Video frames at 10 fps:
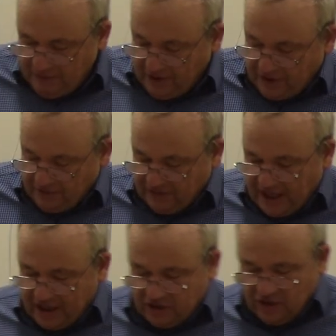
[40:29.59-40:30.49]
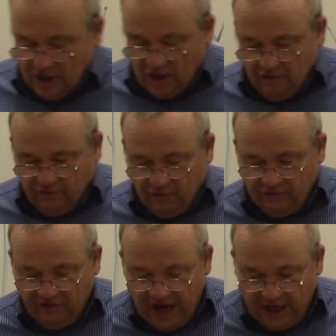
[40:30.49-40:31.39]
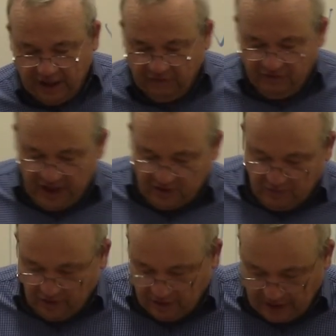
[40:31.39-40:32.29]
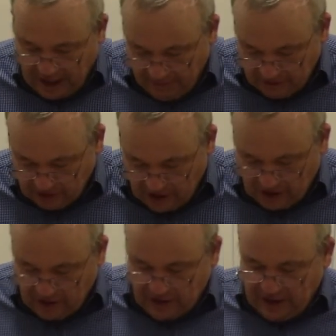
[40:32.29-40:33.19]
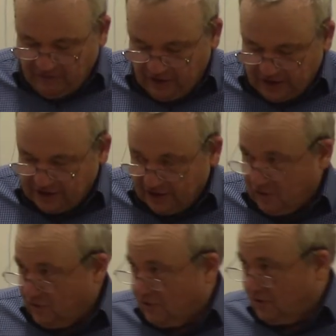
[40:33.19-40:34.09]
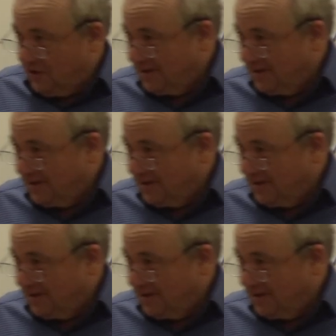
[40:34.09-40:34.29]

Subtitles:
billion of that is for FANG, Facebook, Amazon, Netflix, and Google.